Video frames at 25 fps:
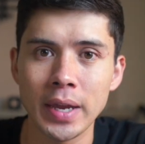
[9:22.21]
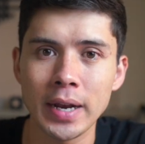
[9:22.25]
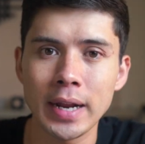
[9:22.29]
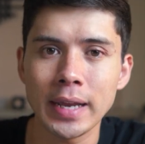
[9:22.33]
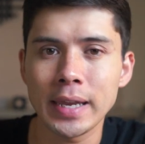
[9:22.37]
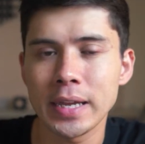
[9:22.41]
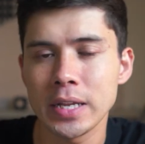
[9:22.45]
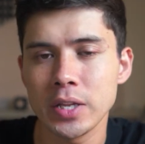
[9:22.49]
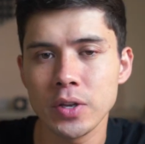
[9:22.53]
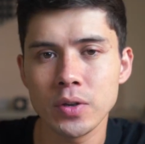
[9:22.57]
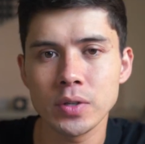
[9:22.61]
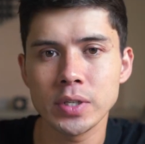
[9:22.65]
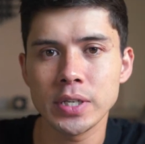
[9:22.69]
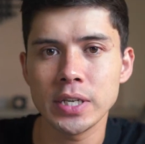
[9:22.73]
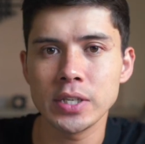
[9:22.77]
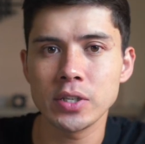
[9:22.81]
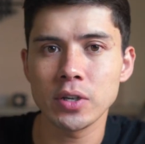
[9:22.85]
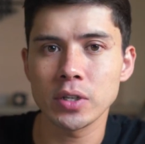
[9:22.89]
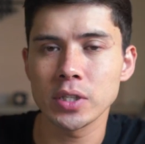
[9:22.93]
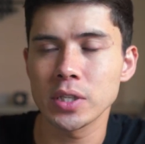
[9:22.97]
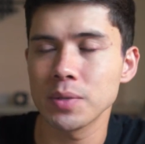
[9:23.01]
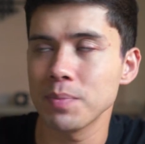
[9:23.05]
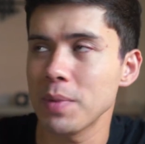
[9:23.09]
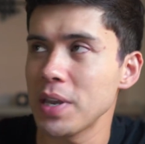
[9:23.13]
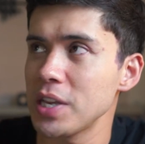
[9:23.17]
And I can use these
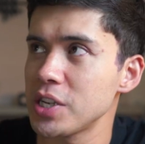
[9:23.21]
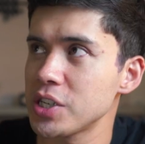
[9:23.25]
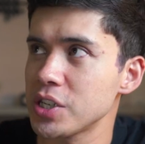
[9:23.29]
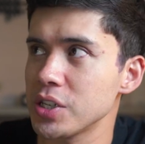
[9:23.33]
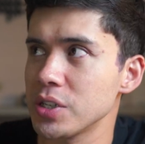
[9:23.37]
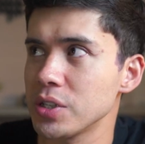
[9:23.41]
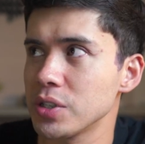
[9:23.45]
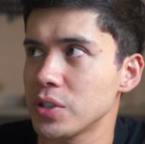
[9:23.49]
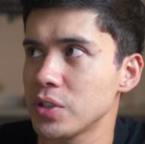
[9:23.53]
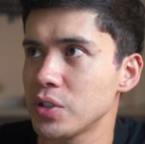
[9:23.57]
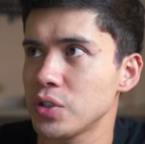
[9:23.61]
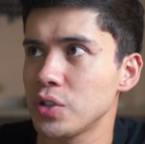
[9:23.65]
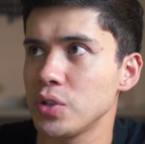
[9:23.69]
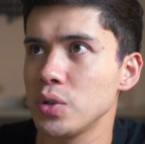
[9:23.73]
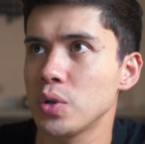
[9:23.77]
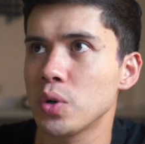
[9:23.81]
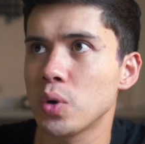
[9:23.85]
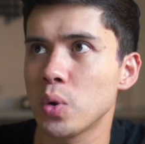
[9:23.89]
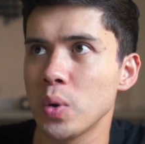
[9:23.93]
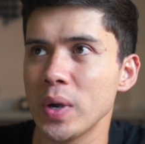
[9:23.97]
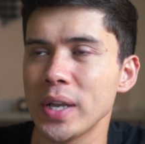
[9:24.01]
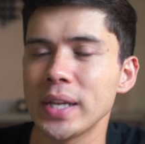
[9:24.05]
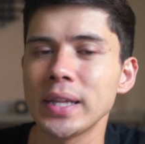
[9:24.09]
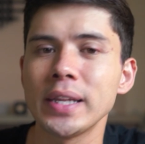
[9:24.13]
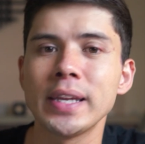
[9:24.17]
automations to
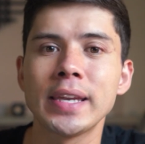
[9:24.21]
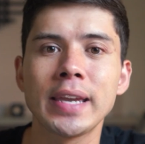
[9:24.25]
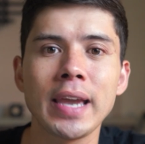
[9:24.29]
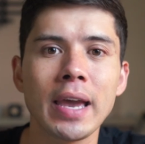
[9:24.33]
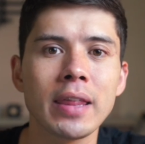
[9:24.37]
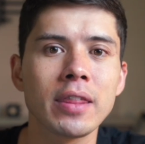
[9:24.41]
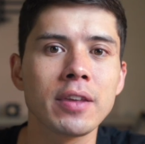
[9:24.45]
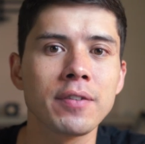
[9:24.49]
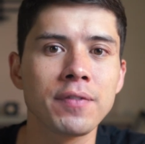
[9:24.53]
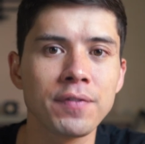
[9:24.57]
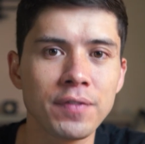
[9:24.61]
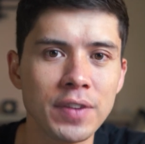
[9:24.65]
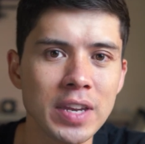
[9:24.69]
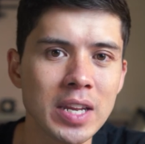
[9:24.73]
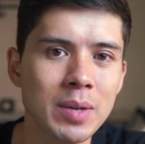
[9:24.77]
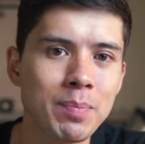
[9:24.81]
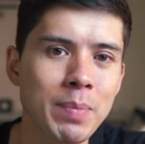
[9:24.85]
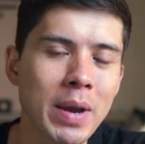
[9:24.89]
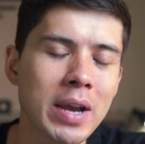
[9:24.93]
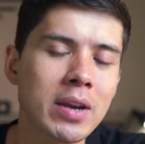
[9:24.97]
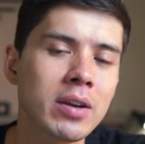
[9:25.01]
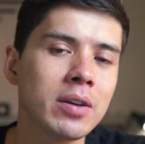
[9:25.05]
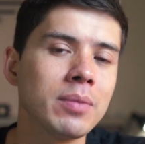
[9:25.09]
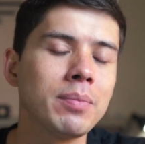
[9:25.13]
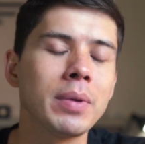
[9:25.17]
quickly gather
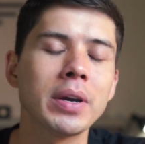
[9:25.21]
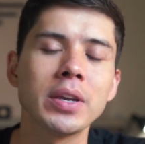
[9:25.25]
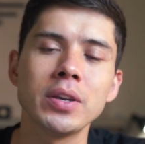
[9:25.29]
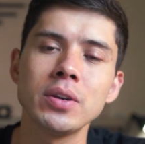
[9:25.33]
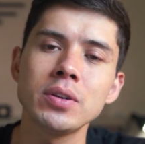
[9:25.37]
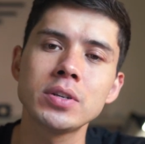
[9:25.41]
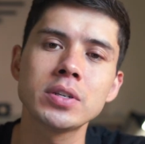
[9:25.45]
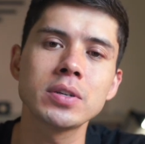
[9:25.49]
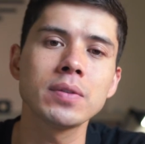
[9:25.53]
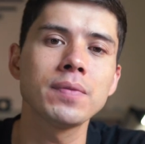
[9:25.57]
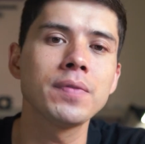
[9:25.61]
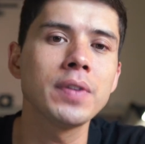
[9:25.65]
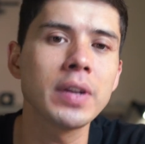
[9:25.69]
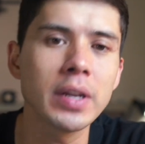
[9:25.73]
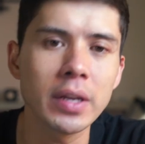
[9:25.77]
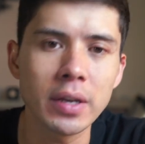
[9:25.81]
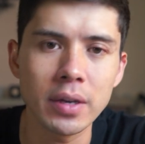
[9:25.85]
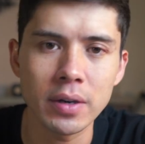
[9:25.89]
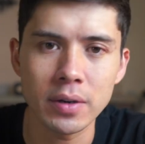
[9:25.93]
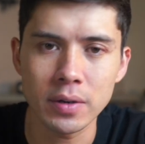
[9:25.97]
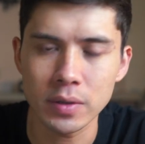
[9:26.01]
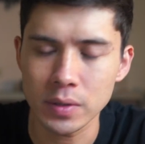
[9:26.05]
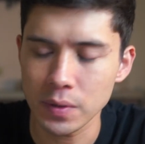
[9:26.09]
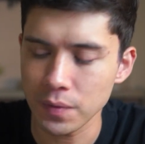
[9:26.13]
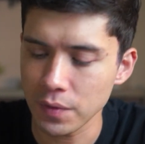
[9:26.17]
feedback on my YouTube
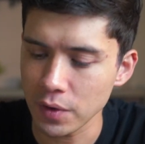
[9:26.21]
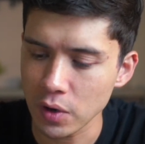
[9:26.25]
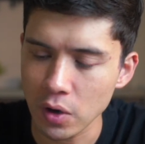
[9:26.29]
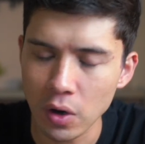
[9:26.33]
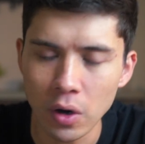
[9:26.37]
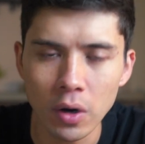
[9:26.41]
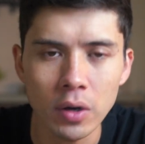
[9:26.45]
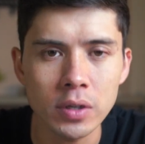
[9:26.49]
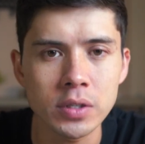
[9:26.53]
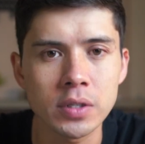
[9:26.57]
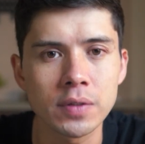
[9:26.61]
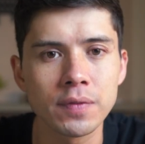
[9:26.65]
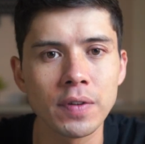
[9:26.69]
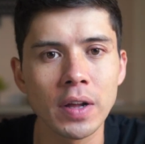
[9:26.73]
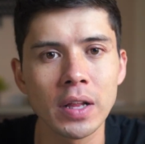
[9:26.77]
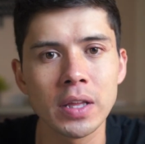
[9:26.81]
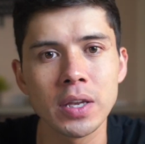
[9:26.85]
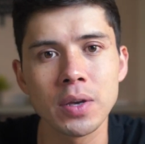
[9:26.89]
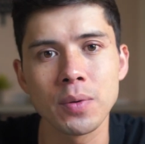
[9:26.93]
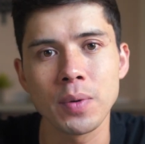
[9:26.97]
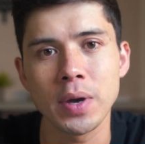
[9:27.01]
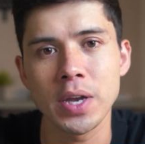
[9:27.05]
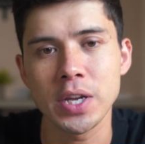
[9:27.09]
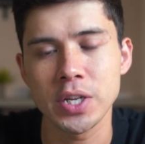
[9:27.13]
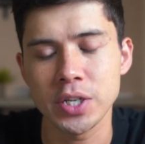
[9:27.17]
videos, for course
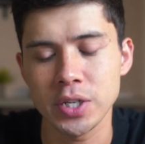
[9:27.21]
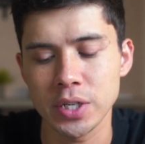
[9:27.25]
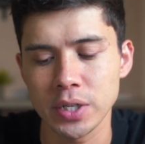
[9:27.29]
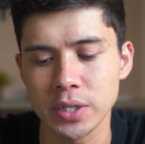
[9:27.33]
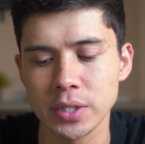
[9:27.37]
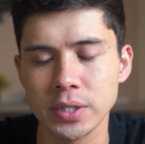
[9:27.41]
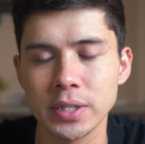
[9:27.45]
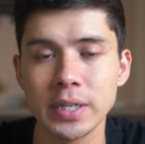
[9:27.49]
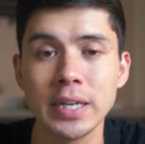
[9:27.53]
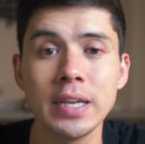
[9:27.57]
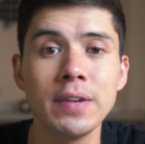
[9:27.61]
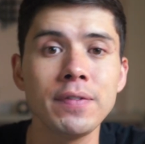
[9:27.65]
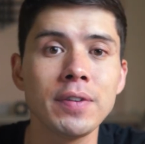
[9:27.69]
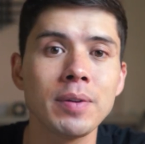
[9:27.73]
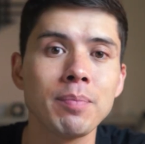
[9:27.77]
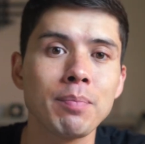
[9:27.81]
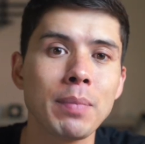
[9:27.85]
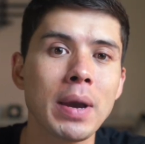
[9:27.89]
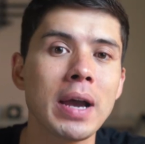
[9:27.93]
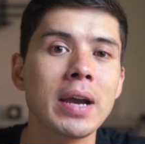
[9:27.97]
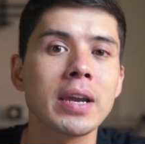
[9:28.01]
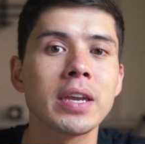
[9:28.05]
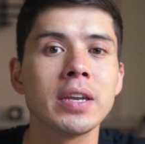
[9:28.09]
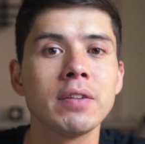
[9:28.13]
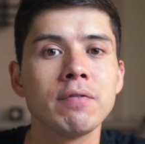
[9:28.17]
evaluations, and even
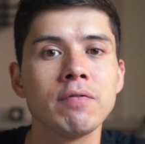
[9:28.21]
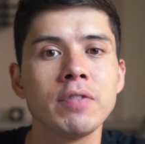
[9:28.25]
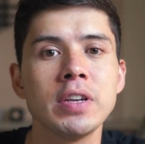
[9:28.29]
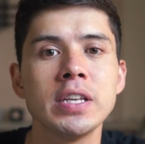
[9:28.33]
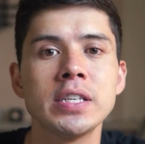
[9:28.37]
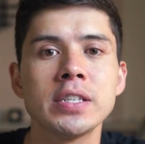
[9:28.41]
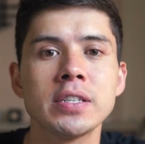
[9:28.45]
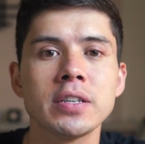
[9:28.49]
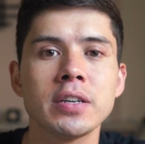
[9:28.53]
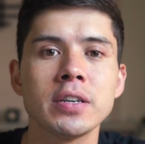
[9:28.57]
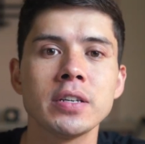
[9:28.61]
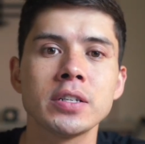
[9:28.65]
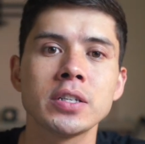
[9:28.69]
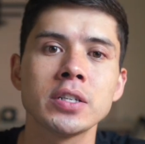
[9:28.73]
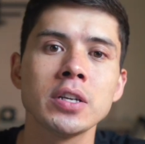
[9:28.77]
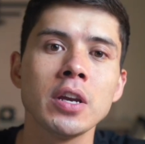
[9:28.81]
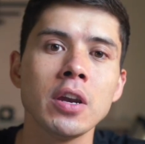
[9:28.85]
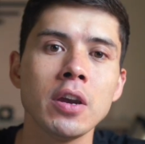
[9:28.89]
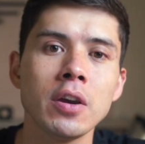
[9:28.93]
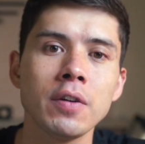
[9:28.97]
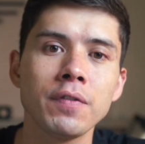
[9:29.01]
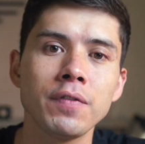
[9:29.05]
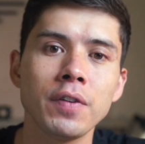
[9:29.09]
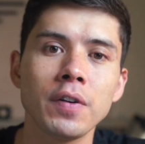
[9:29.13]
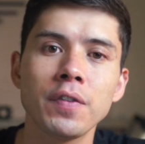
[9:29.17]
market research
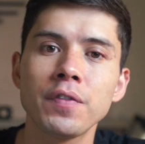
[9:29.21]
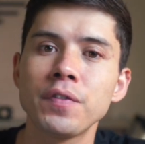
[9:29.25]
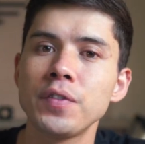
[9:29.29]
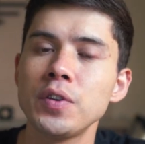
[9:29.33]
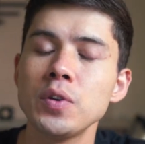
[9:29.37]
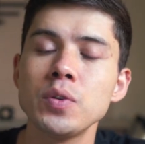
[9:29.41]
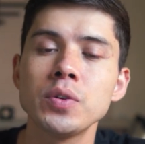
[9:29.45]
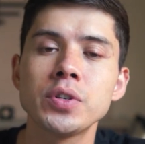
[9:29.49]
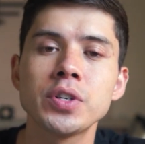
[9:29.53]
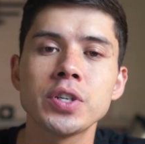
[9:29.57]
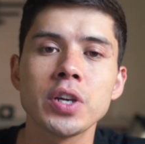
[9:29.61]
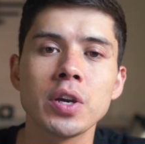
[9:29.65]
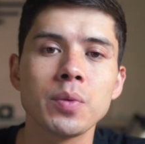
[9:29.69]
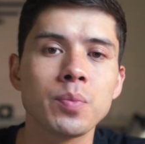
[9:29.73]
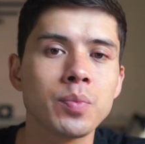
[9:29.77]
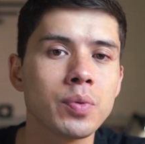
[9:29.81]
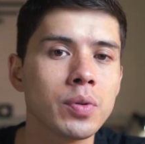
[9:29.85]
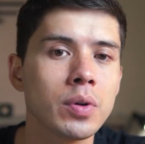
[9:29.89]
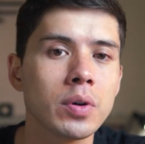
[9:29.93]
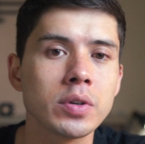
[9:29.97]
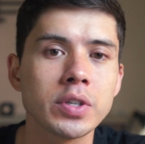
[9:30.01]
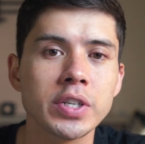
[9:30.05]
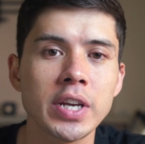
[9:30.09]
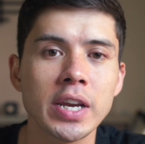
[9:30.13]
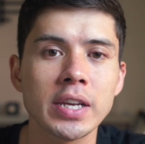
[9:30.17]
for future
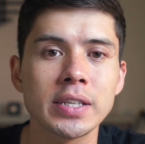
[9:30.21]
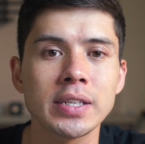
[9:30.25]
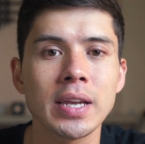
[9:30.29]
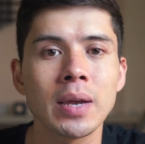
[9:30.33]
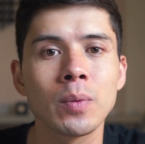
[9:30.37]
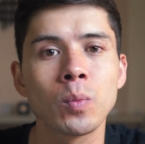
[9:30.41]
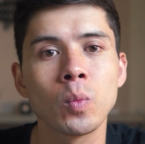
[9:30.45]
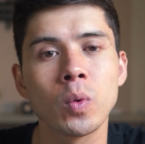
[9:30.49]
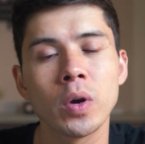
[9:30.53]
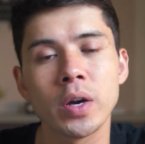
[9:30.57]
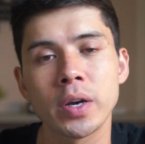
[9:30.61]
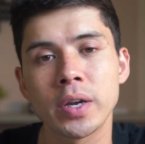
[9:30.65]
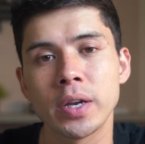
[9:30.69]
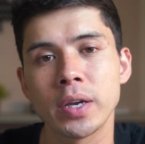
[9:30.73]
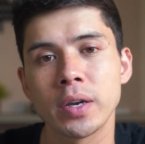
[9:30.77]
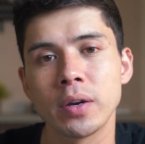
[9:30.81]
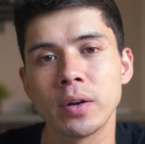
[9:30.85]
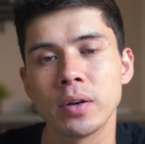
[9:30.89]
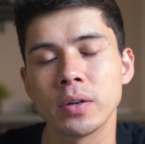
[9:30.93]
projects I'm working